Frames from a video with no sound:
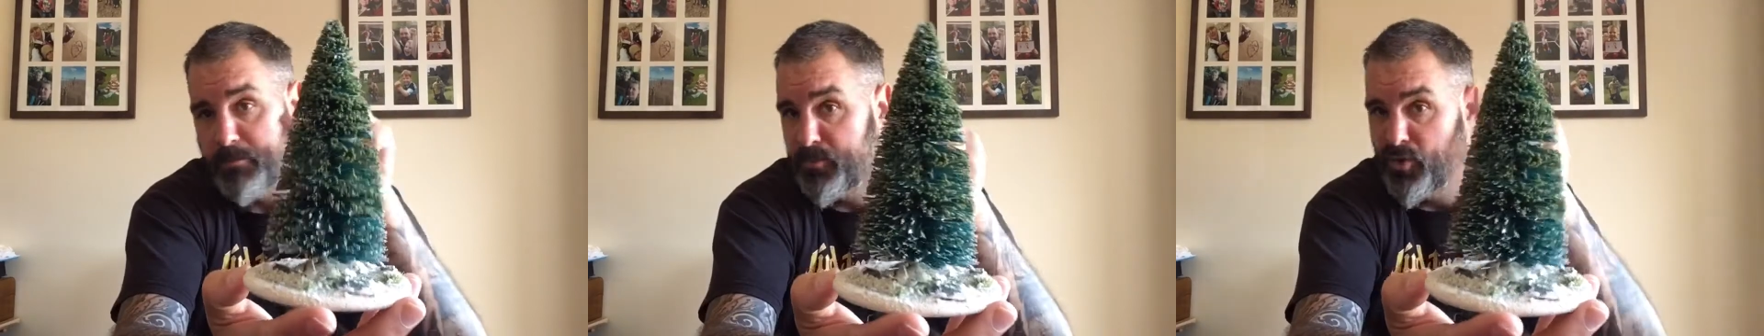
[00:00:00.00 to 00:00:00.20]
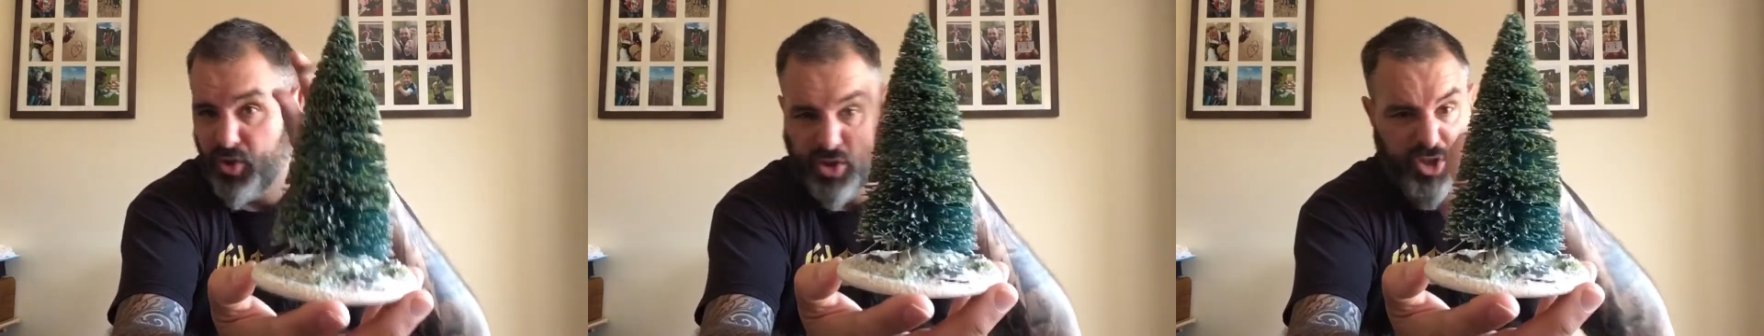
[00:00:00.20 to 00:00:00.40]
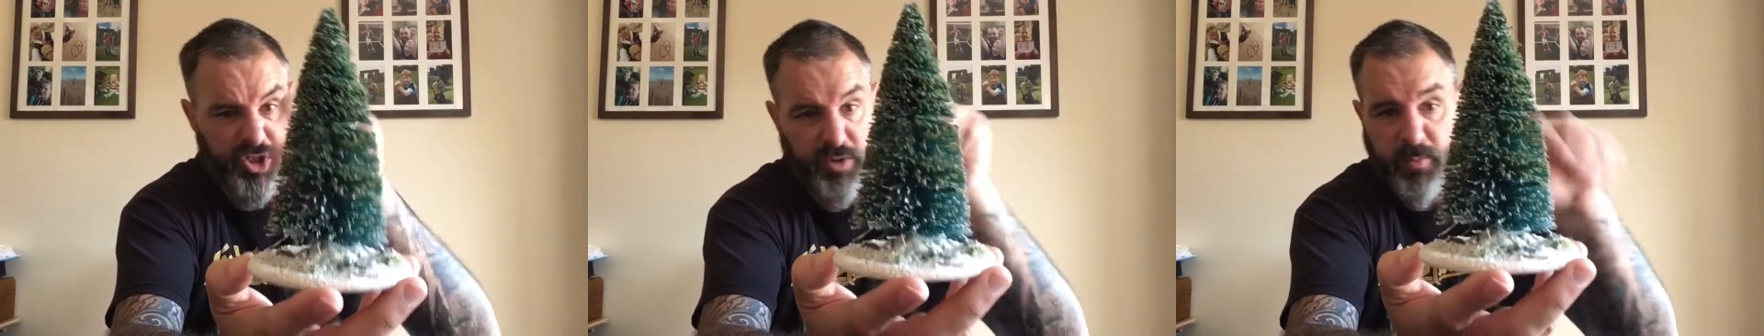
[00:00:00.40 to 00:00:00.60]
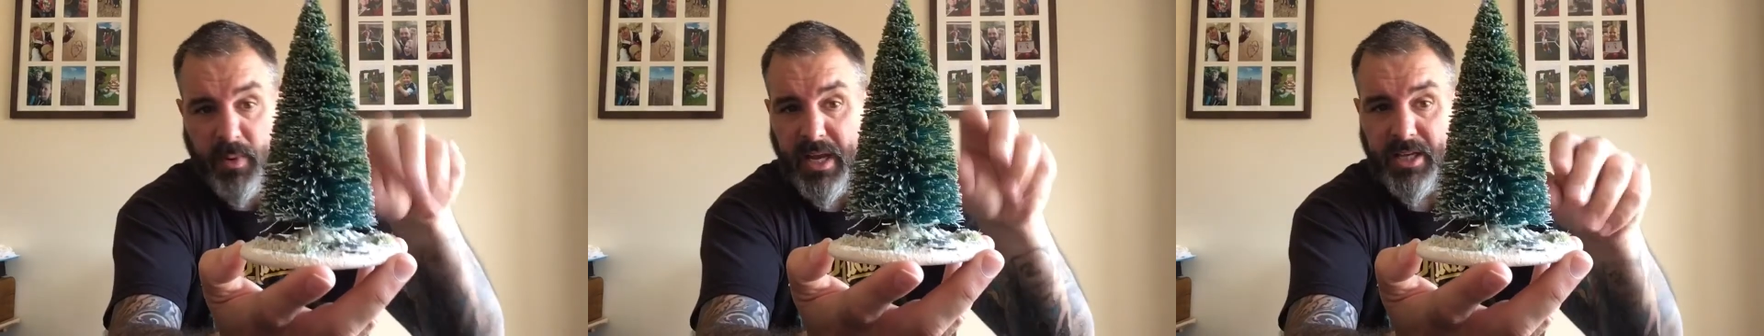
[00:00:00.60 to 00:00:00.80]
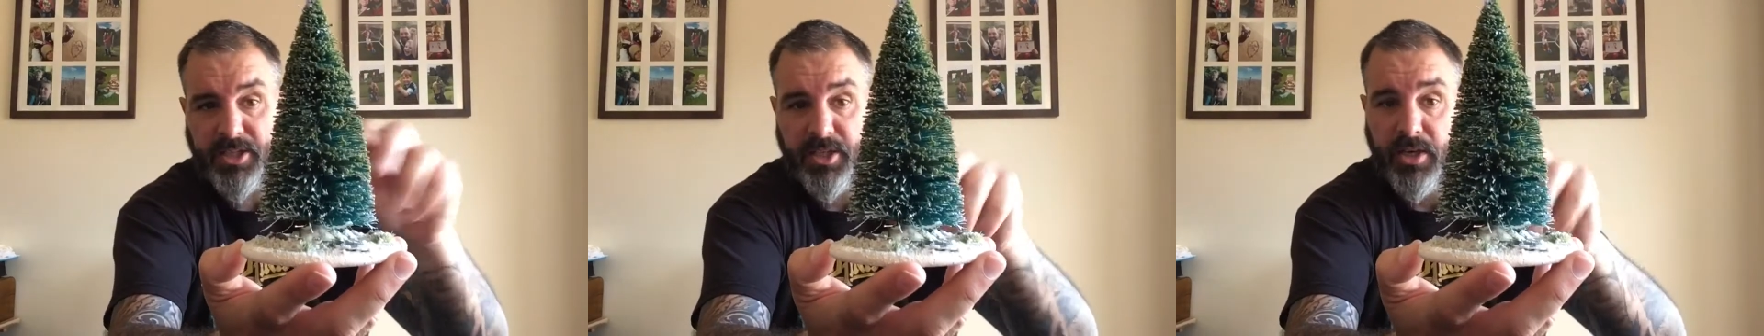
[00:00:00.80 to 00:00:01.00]
Just
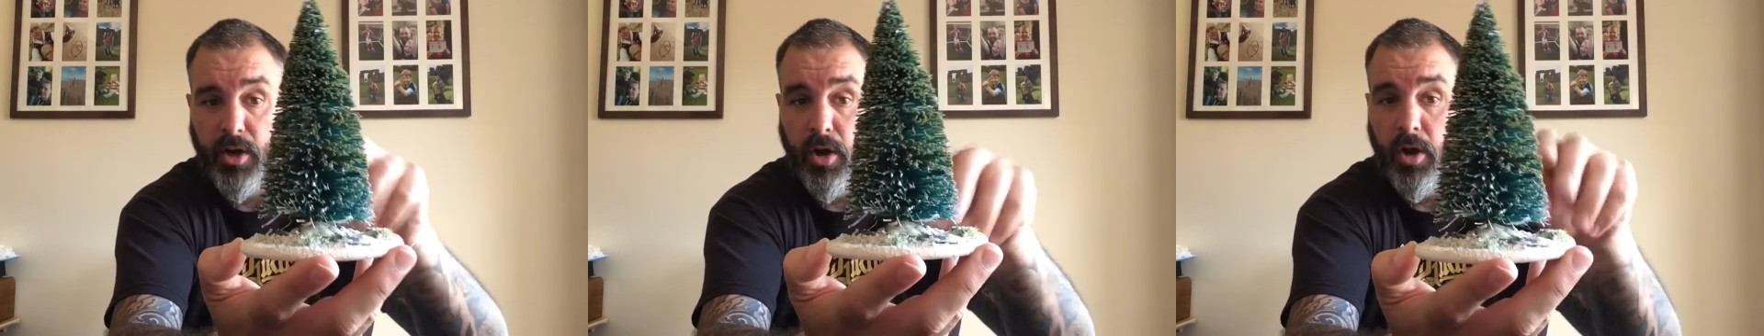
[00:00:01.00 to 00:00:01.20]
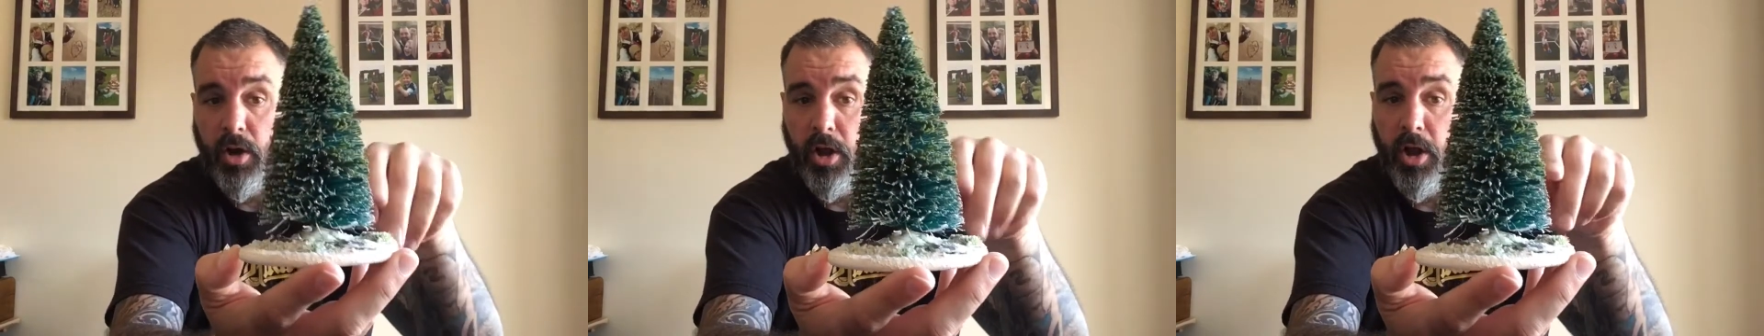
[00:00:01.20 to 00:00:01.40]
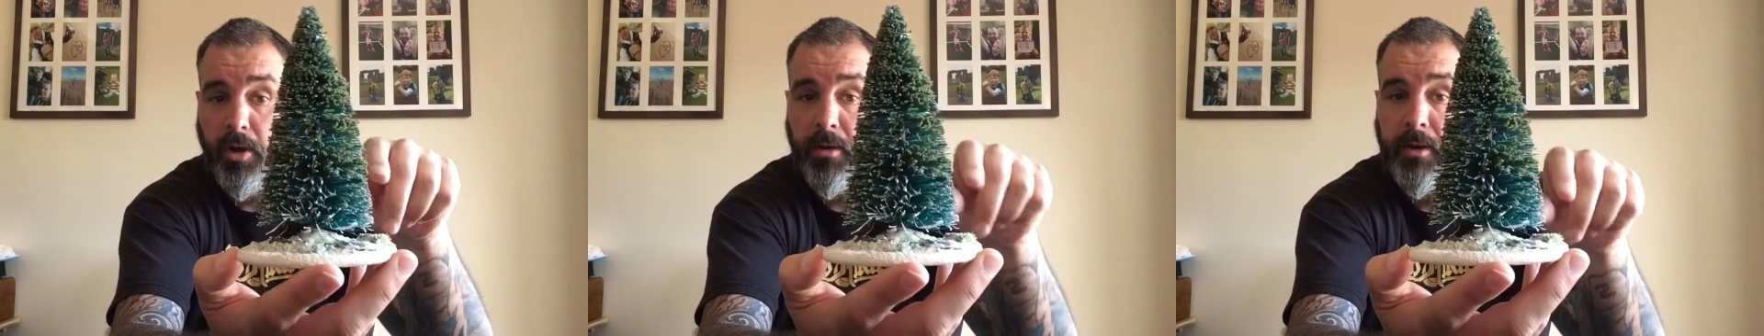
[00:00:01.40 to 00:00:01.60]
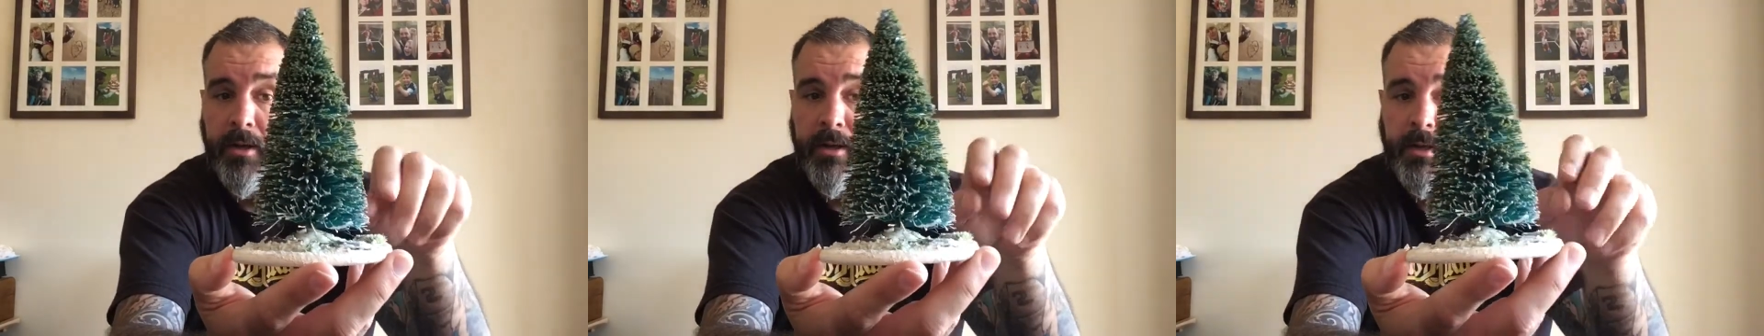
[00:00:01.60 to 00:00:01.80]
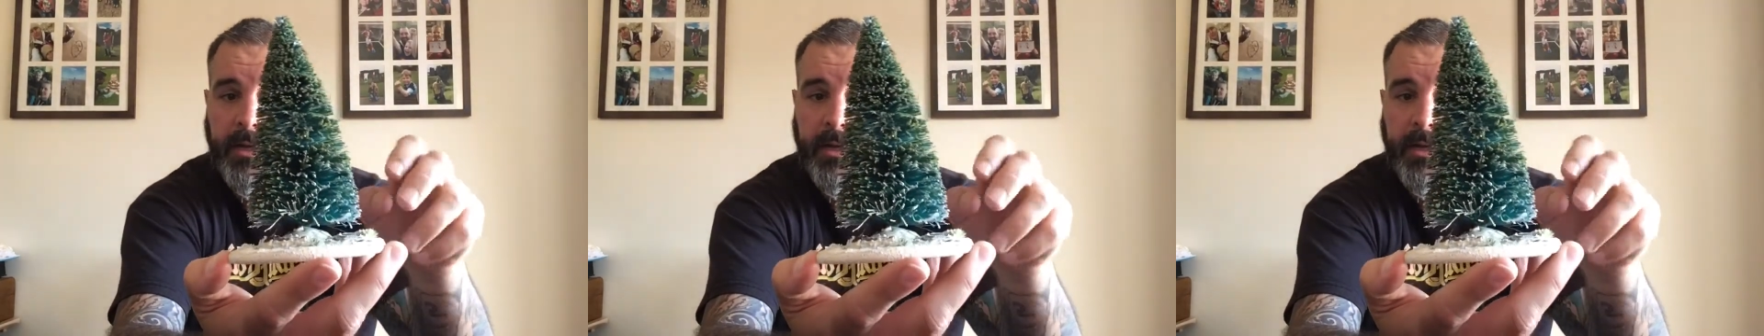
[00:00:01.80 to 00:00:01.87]
splashed it all on.